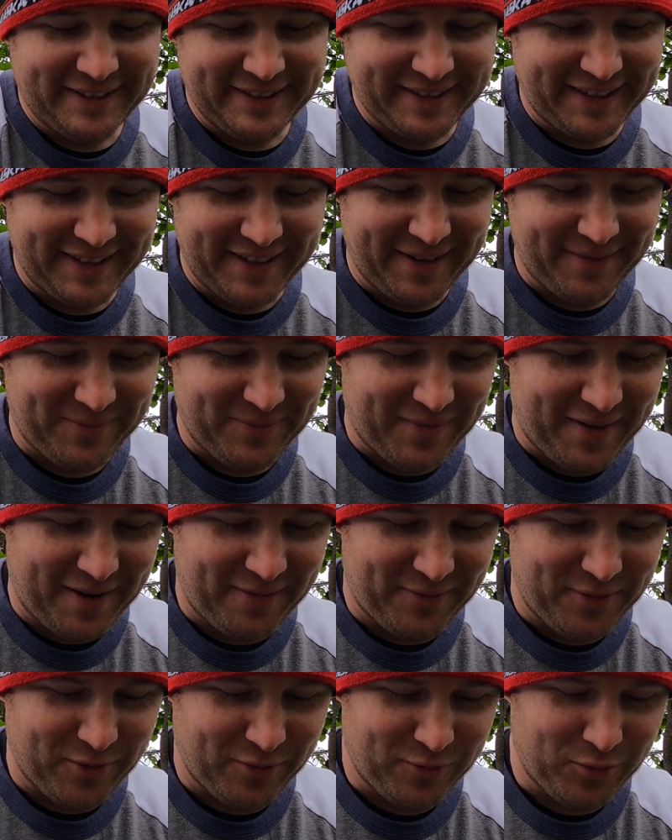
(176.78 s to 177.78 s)
Like I
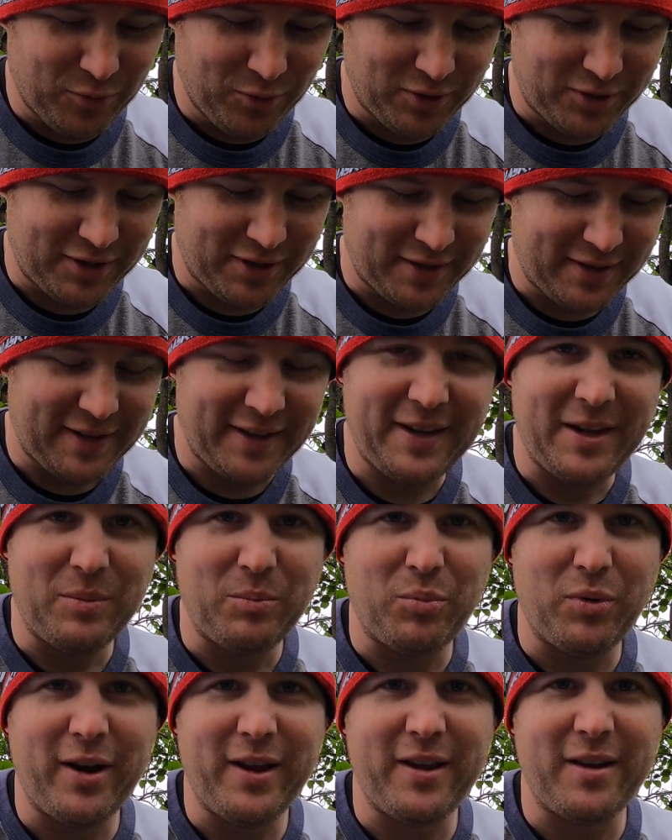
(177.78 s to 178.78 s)
feel foolish because I
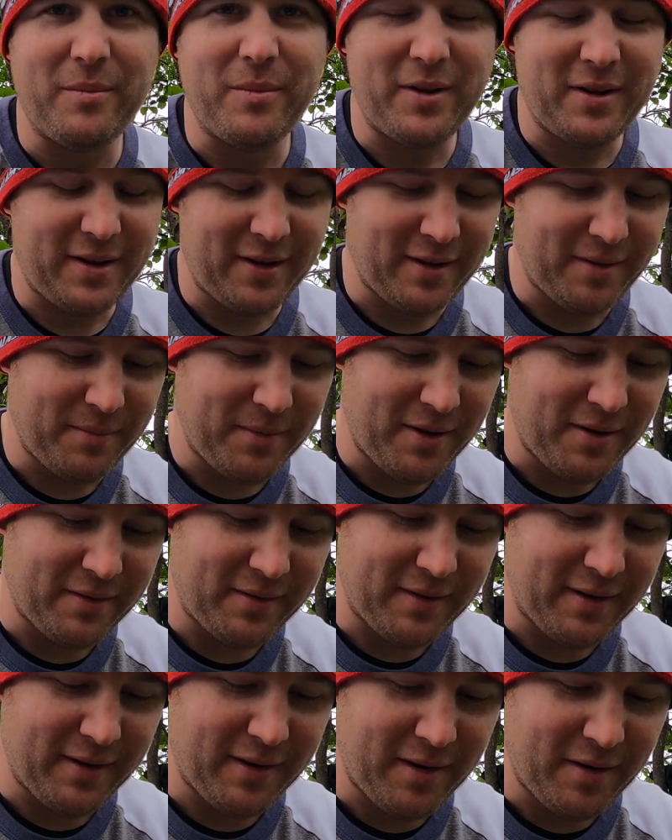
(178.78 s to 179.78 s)
keep breaking them, and like I'm
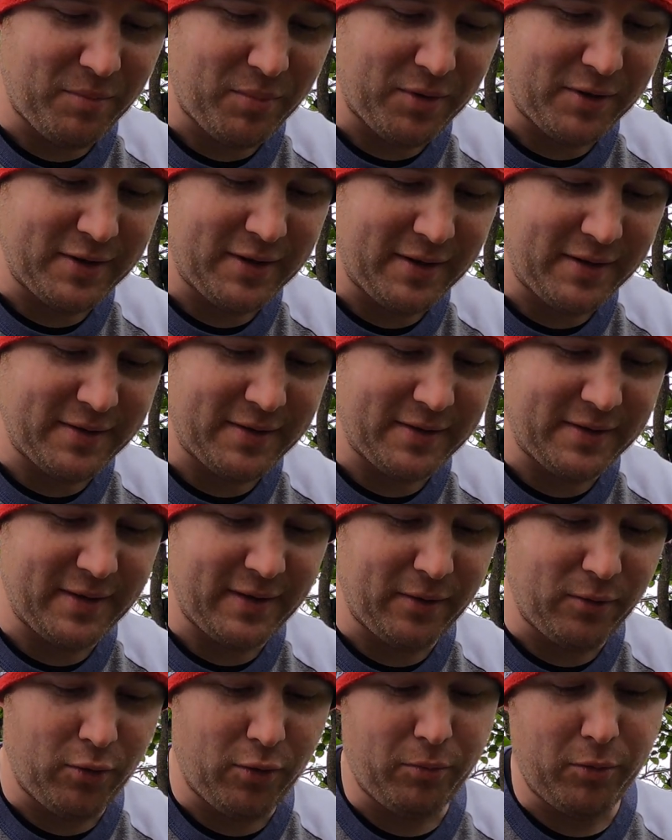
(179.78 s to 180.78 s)
not the kind of person that's just
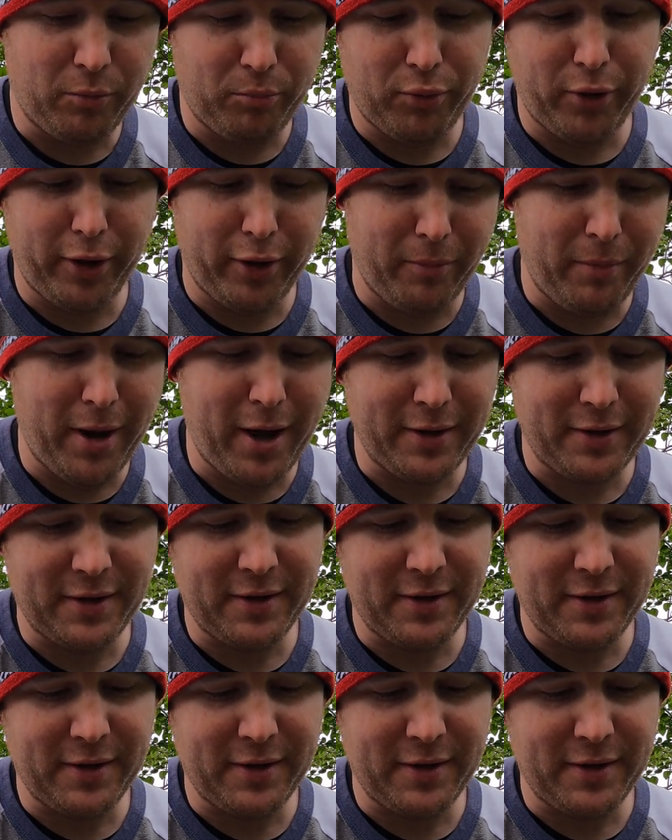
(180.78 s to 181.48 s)
like, oh, I'm gonna break a match